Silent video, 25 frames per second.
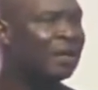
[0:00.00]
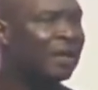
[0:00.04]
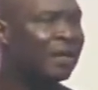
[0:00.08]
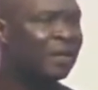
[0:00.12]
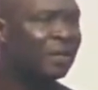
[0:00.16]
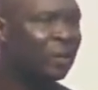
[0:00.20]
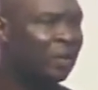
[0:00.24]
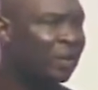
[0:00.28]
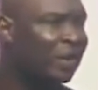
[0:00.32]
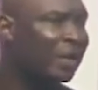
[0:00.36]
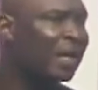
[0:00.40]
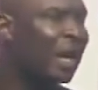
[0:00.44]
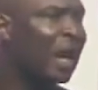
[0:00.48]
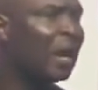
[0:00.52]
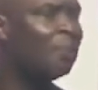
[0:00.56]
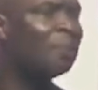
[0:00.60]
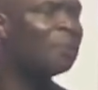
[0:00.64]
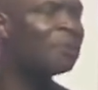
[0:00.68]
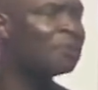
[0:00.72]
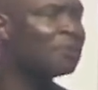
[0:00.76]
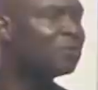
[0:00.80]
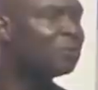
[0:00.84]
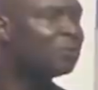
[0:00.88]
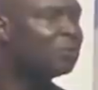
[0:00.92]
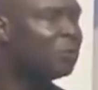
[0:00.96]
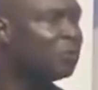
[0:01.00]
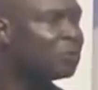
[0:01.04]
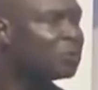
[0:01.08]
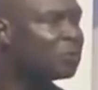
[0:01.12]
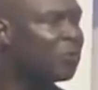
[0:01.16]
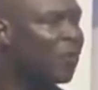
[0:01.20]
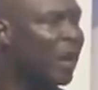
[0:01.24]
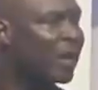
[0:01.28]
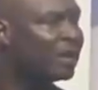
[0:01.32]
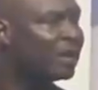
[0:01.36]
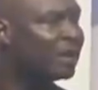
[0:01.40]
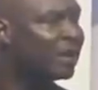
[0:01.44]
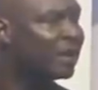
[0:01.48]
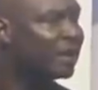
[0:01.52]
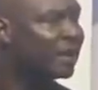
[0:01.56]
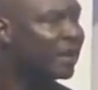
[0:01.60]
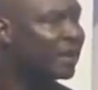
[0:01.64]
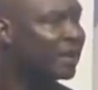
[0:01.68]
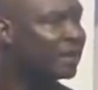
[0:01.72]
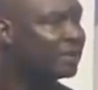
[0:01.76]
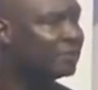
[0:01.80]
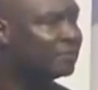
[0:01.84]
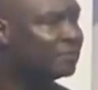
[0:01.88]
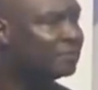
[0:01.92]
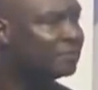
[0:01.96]
It only happens to those who are in the
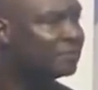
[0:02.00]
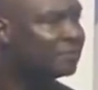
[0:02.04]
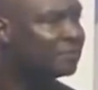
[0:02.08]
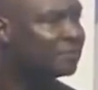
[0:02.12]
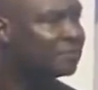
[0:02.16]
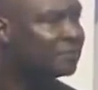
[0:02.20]
grave.